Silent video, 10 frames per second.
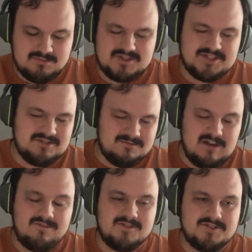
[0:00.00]
which is a
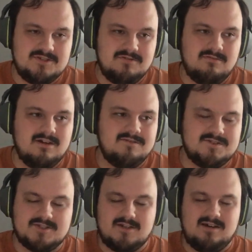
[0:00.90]
reference to one of
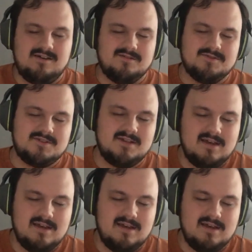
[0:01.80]
his songs